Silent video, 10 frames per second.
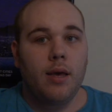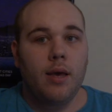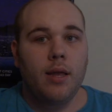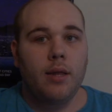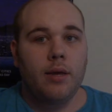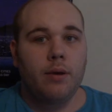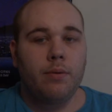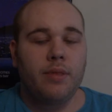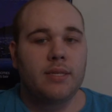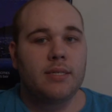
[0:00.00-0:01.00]

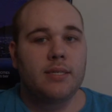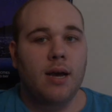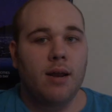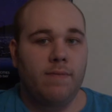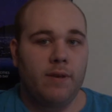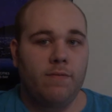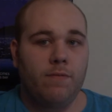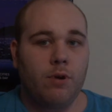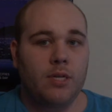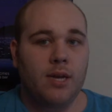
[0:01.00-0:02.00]
Hello, this is Donovan
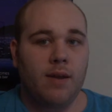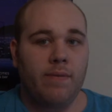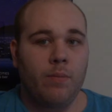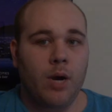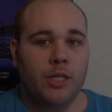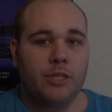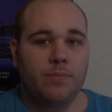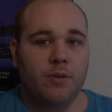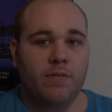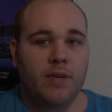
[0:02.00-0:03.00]
for Donovan Watches
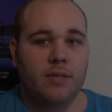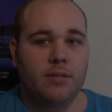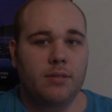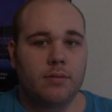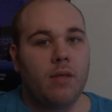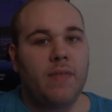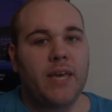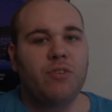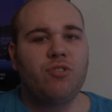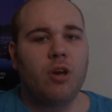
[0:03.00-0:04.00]
Movies.
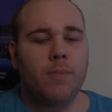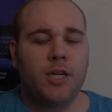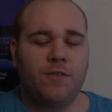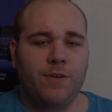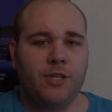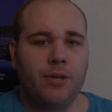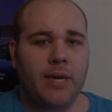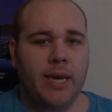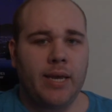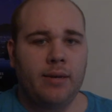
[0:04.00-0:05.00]
Thank you so much for
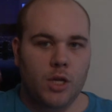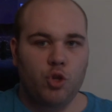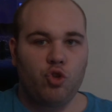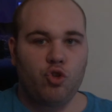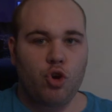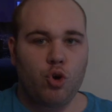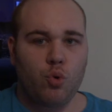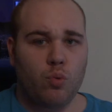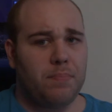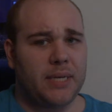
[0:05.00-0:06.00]
tuning in.
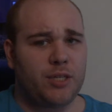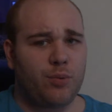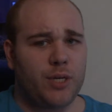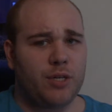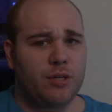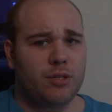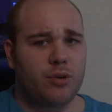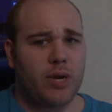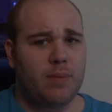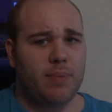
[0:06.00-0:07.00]
So, best original
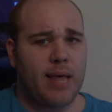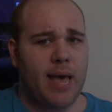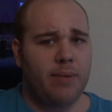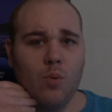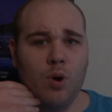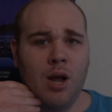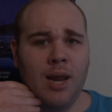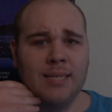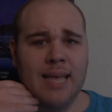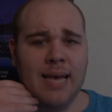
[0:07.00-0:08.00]
screenplay. We're
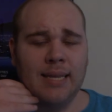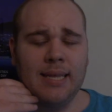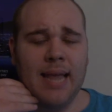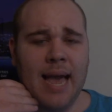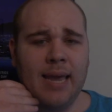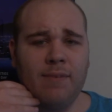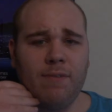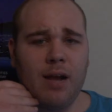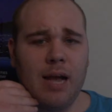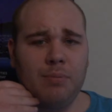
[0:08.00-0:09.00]
not exactly lacking
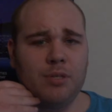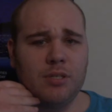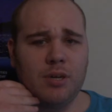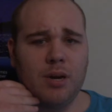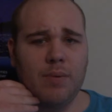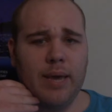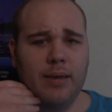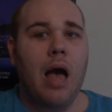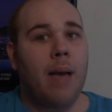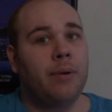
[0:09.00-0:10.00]
for options, are we?
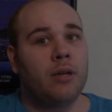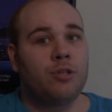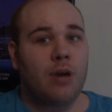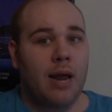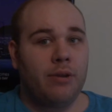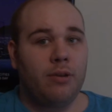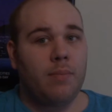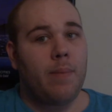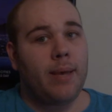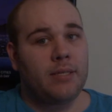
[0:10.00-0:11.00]
I'm gonna try to do
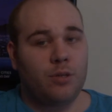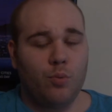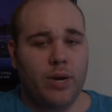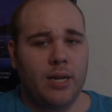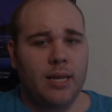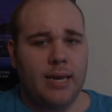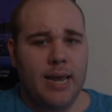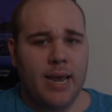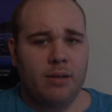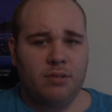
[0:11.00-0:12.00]
my best to whittle it
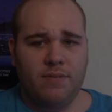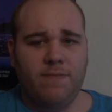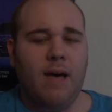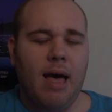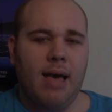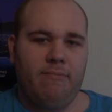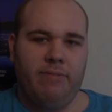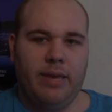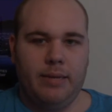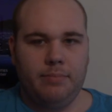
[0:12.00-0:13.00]
down to
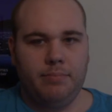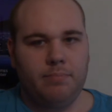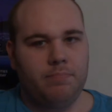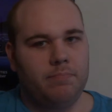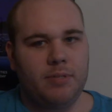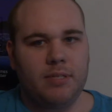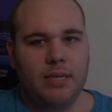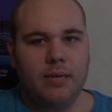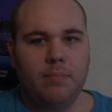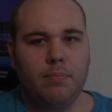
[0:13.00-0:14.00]
five that
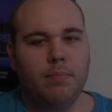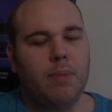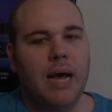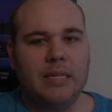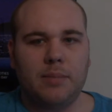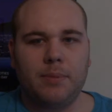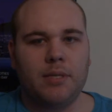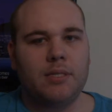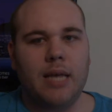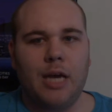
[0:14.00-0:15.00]
seem
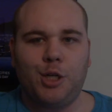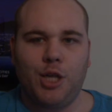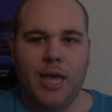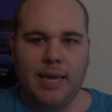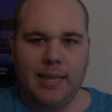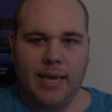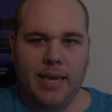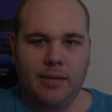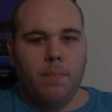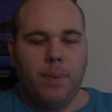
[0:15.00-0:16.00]
possible slash
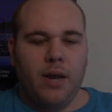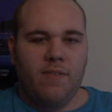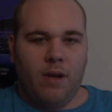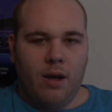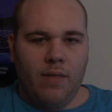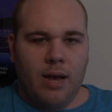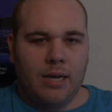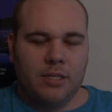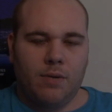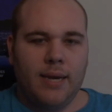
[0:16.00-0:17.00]
likely. But of all the
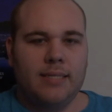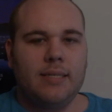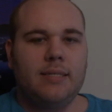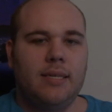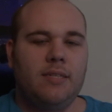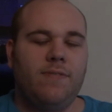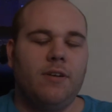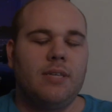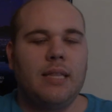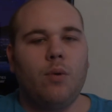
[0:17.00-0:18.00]
Oscar races, this
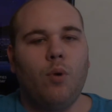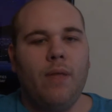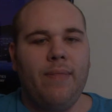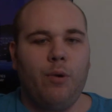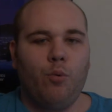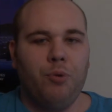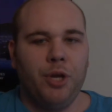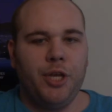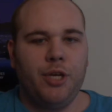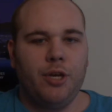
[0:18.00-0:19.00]
feels like the one that
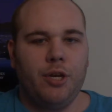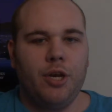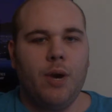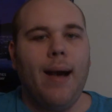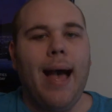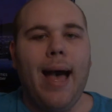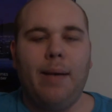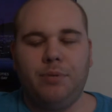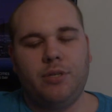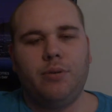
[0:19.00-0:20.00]
really could go
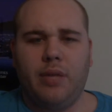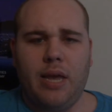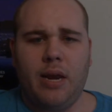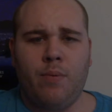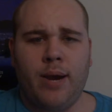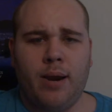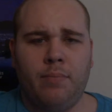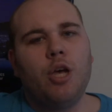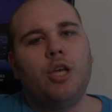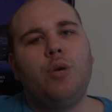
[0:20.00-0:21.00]
absolutely anywhere.